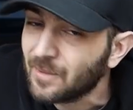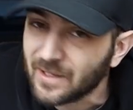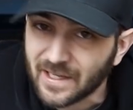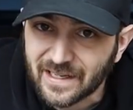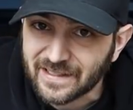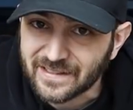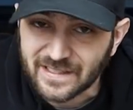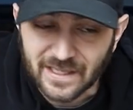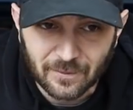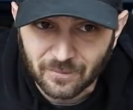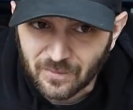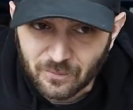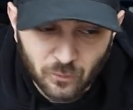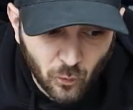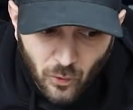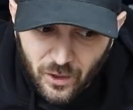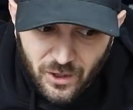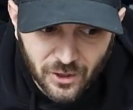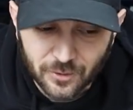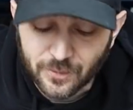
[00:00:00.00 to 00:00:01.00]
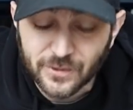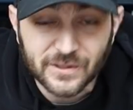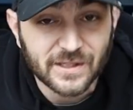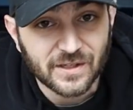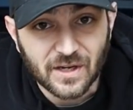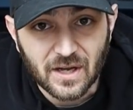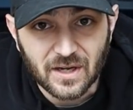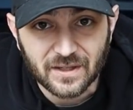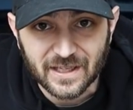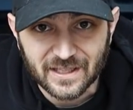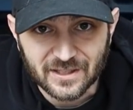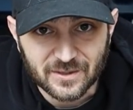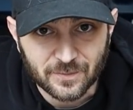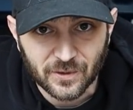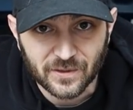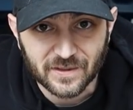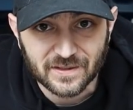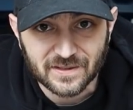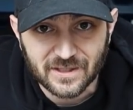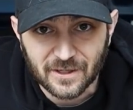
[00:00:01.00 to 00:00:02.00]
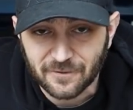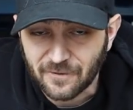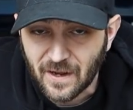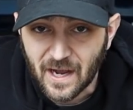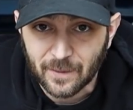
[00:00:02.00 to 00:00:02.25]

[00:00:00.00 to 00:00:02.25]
But like I said, I'm one hundred percent not an expert in this stuff.